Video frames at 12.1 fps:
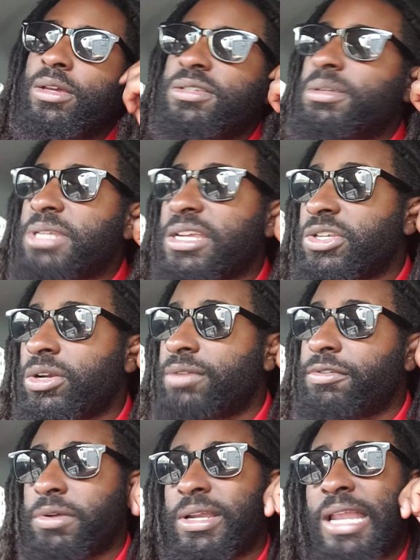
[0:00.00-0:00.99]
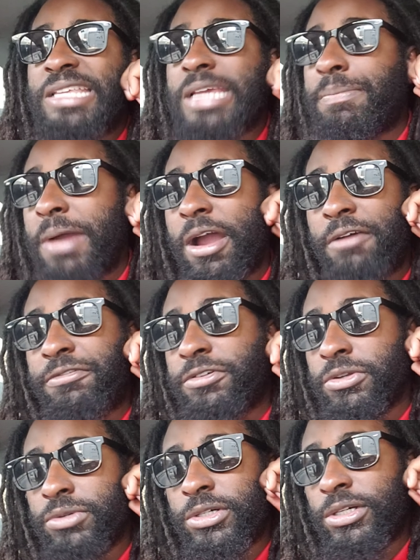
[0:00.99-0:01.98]
sometimes you don't even realize how
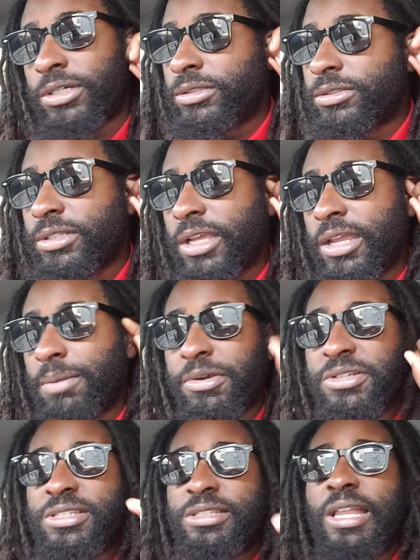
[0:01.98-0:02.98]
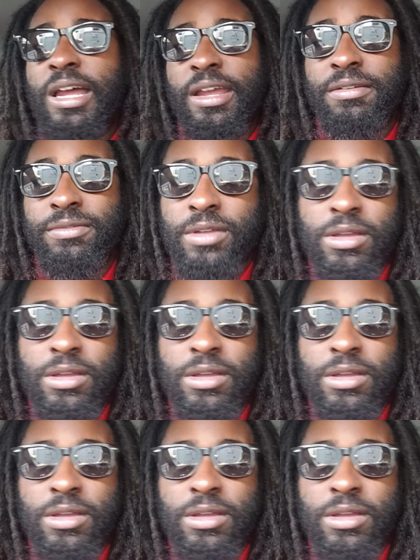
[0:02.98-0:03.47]
powerful you are in a person's life,